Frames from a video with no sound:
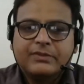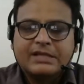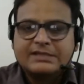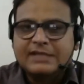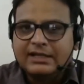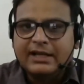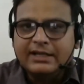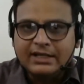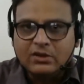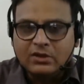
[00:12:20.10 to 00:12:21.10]
satellite
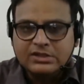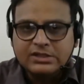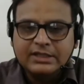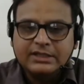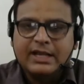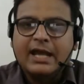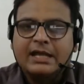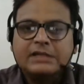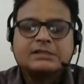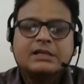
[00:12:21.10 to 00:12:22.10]
technology in their
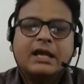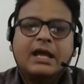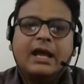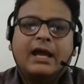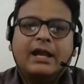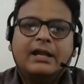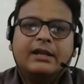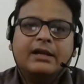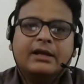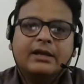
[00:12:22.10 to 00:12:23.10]
hands. And
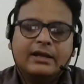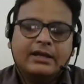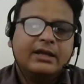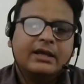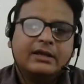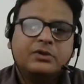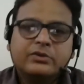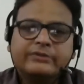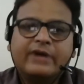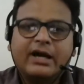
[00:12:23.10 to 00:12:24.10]
India
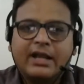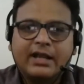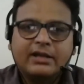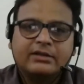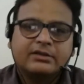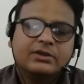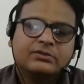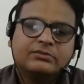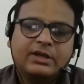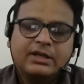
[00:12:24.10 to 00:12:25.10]
too far had,
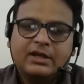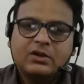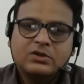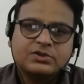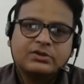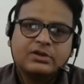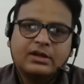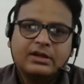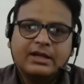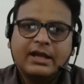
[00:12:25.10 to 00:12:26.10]
India also
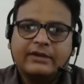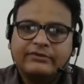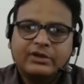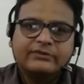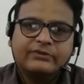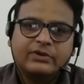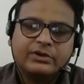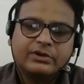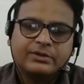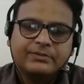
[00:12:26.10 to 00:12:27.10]
didn't have worked
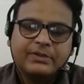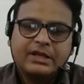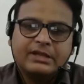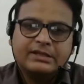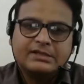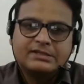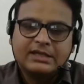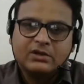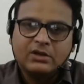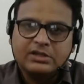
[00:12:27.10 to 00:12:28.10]
for this
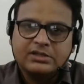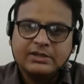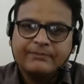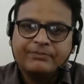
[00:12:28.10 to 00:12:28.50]
technology.